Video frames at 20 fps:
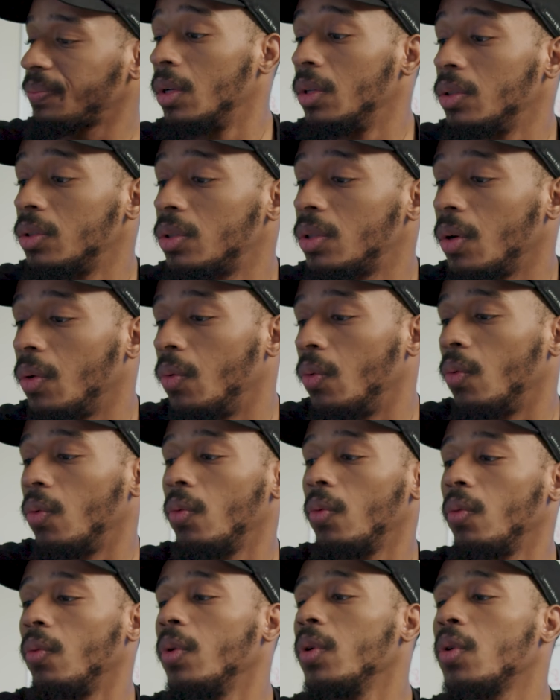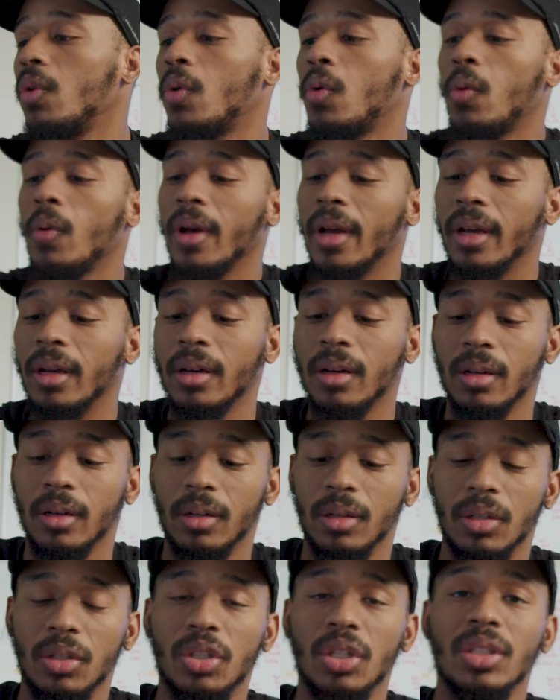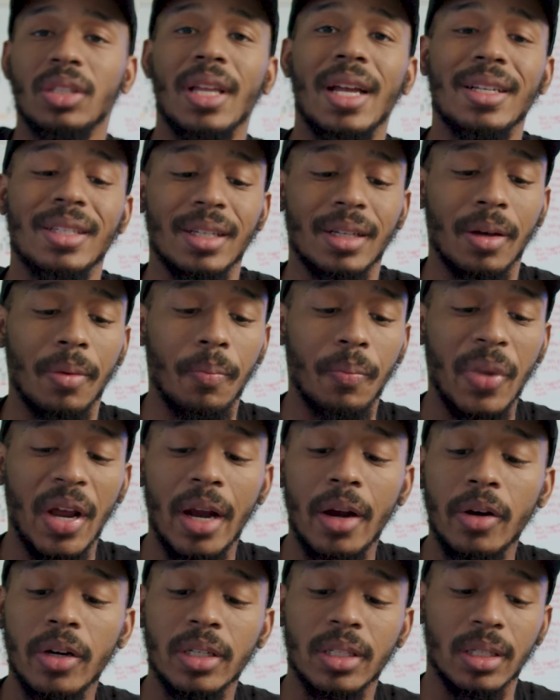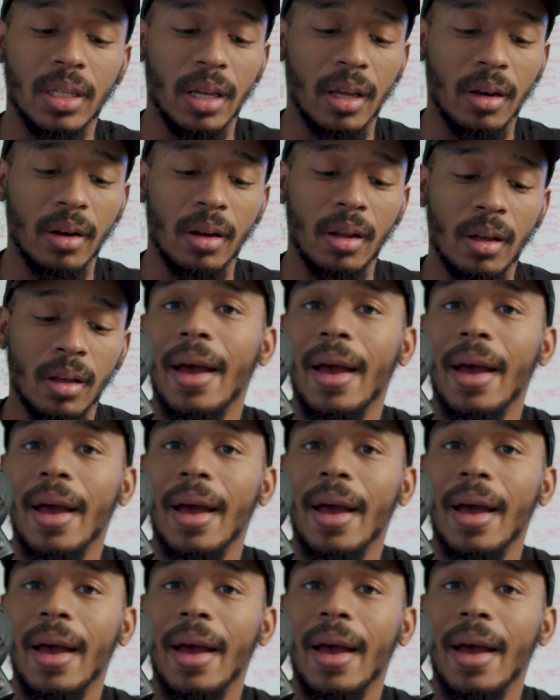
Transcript: So real quick, just as a comparison,